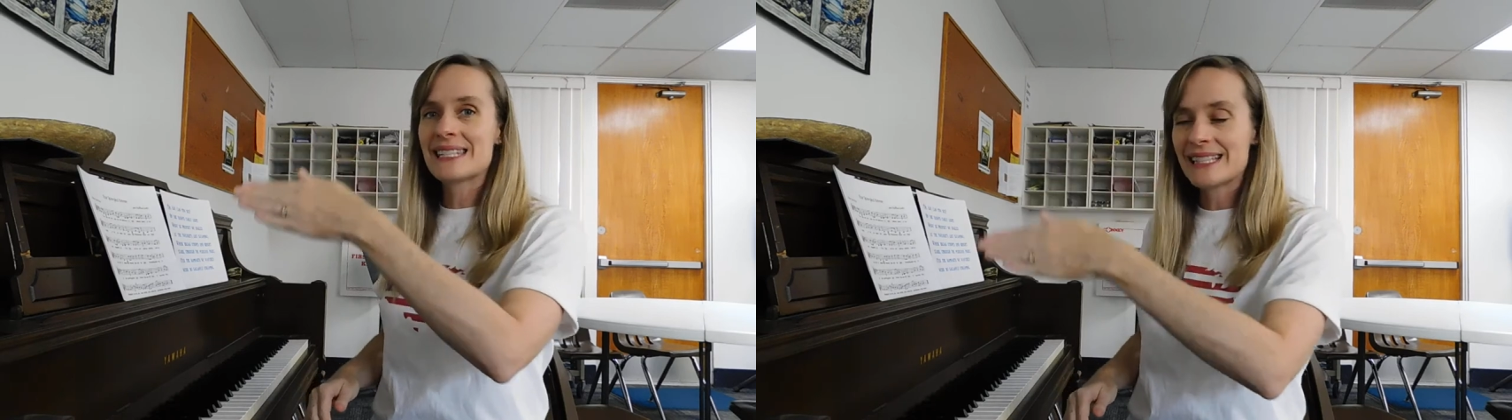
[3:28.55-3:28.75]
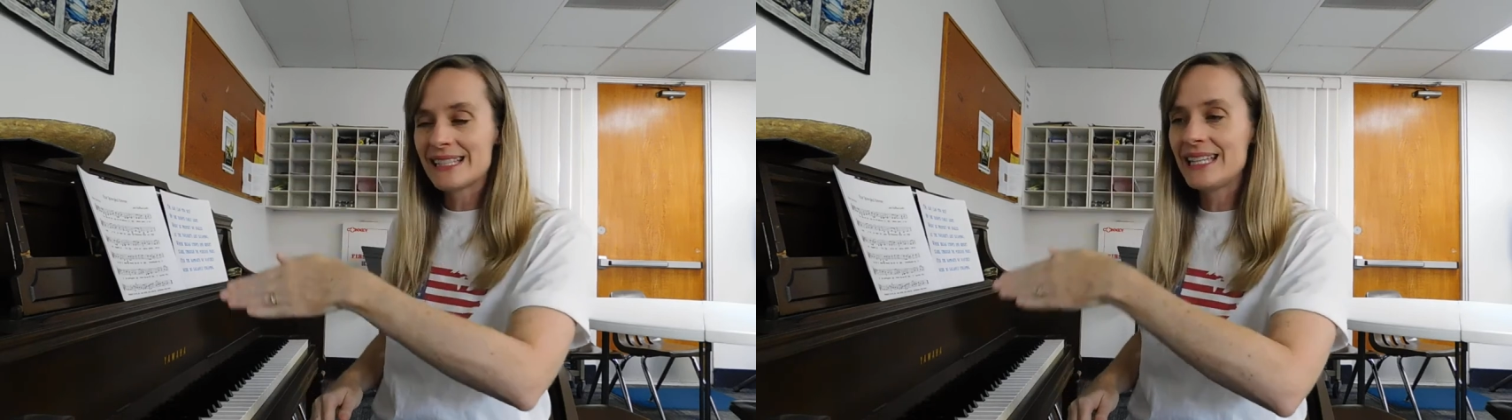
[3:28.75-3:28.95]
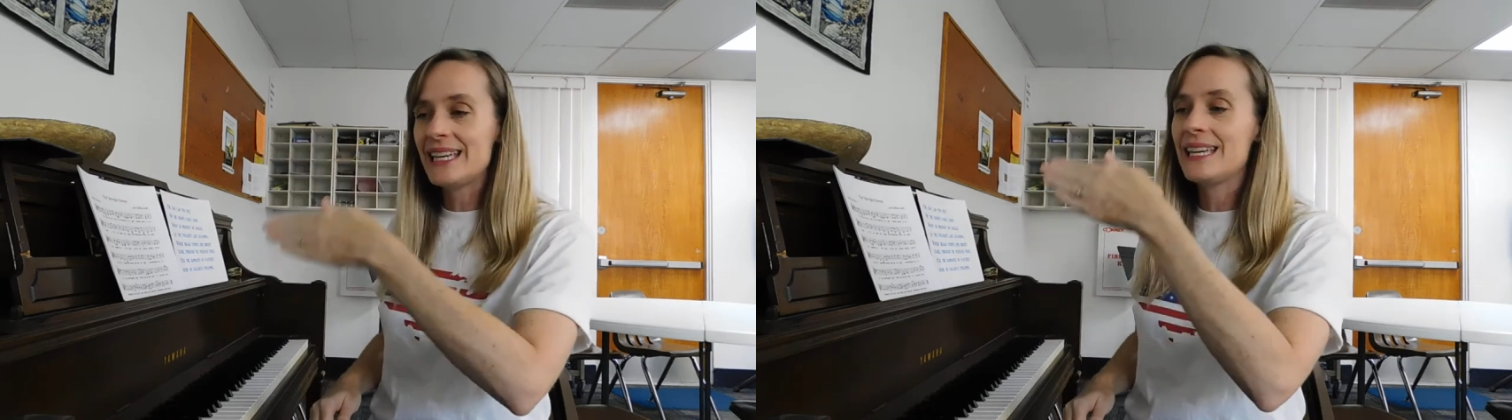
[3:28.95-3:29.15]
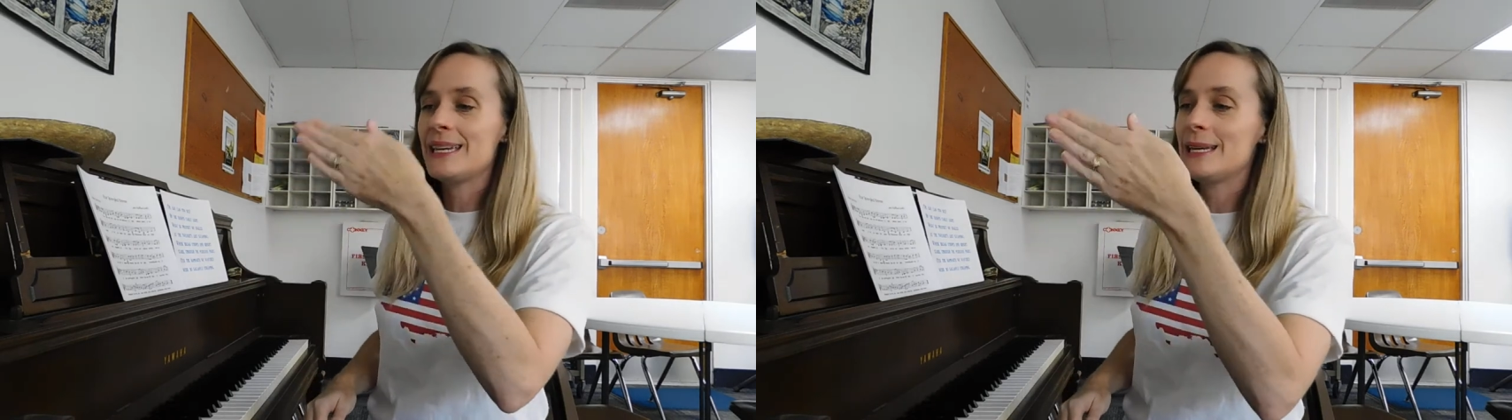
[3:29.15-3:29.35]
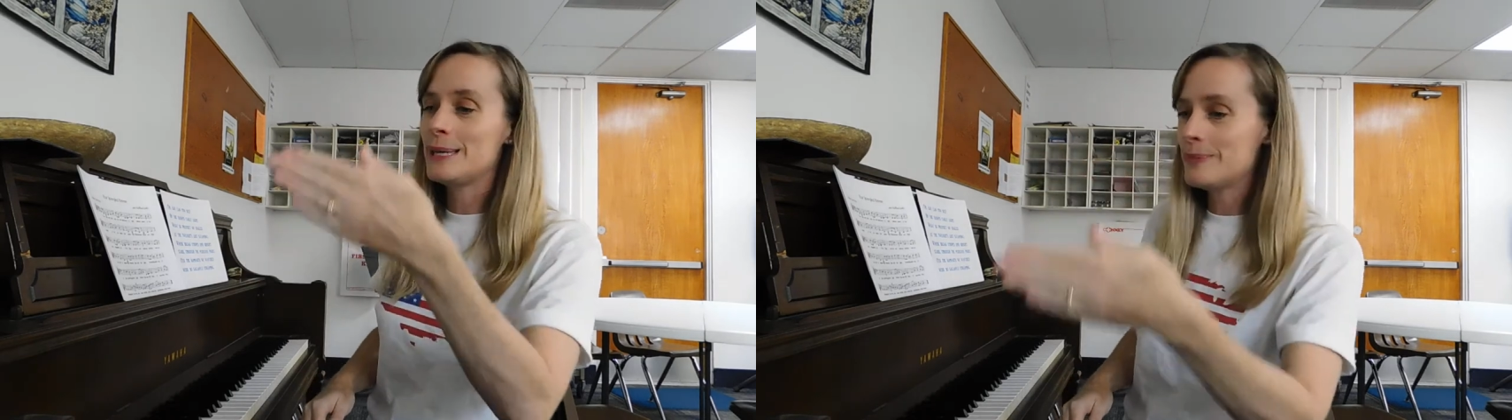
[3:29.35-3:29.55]

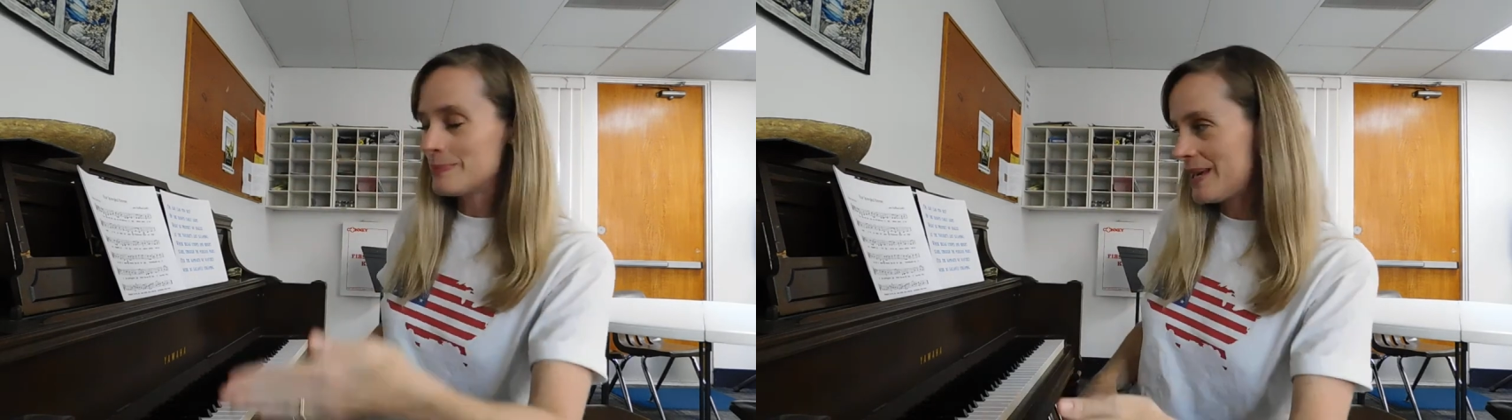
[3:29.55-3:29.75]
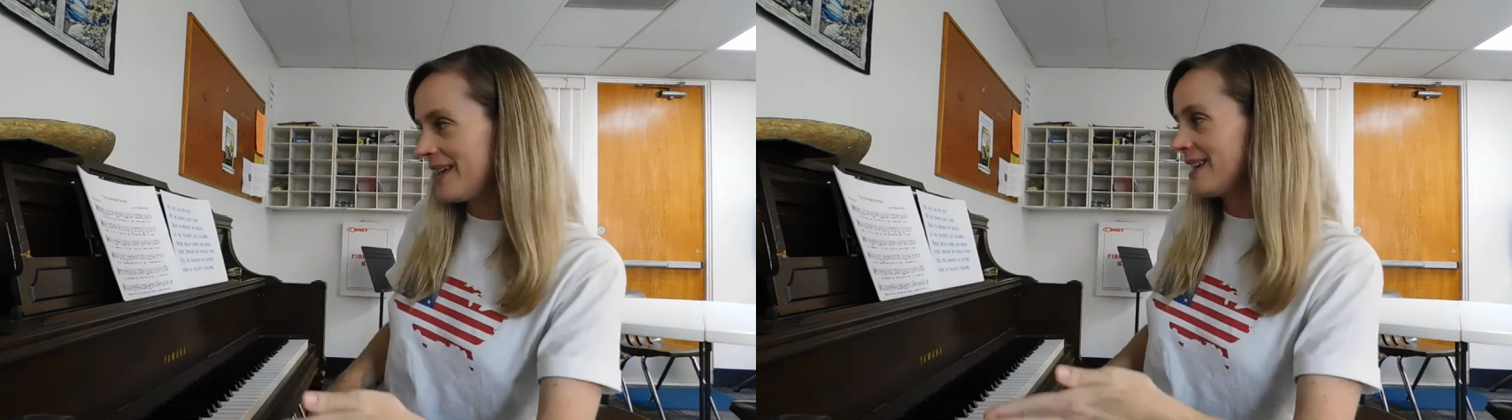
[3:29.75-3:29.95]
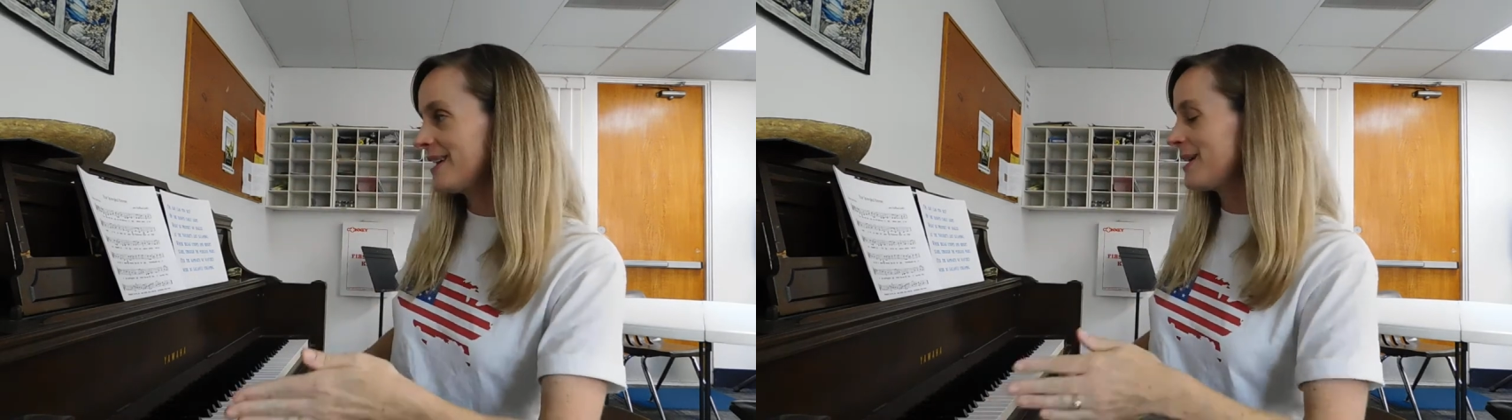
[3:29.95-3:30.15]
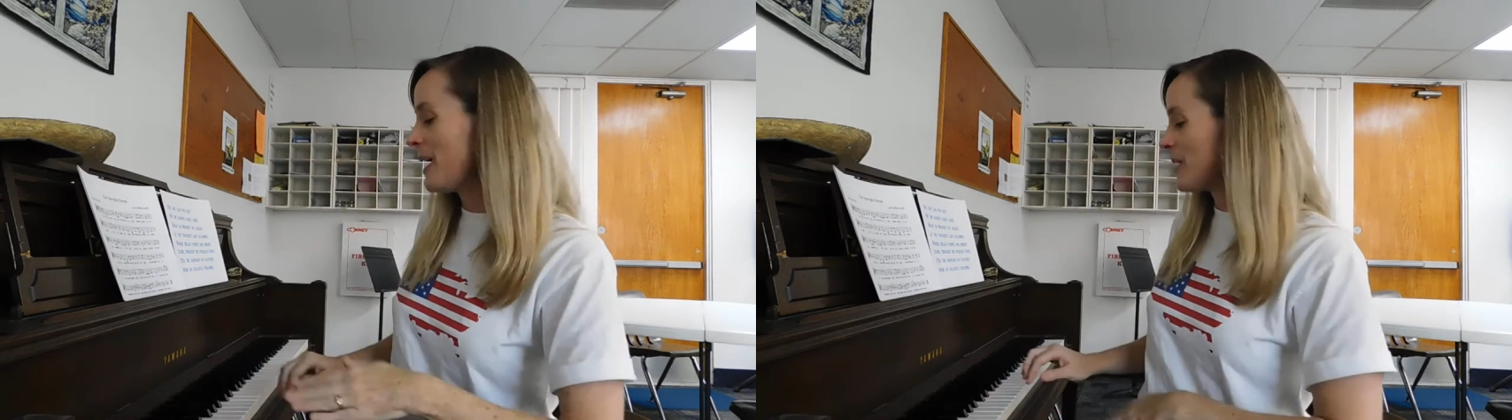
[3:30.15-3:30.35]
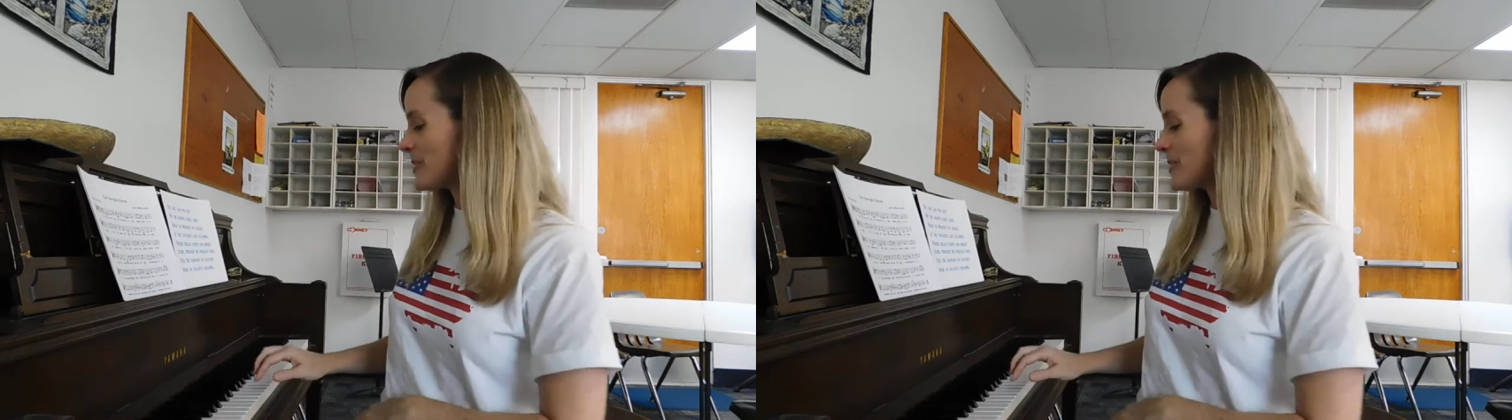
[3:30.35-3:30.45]
gleaming,